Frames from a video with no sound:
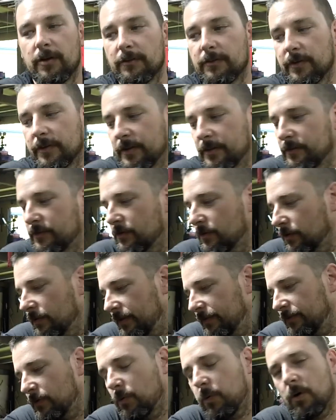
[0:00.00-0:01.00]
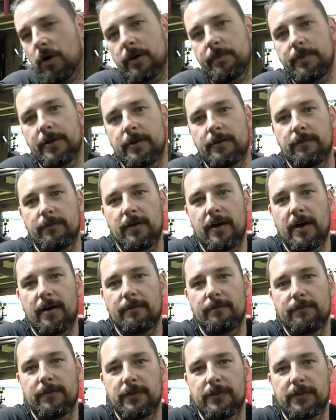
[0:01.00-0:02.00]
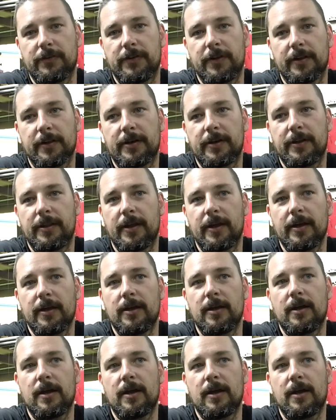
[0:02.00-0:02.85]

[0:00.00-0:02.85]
So there's quite a bit of versatility there.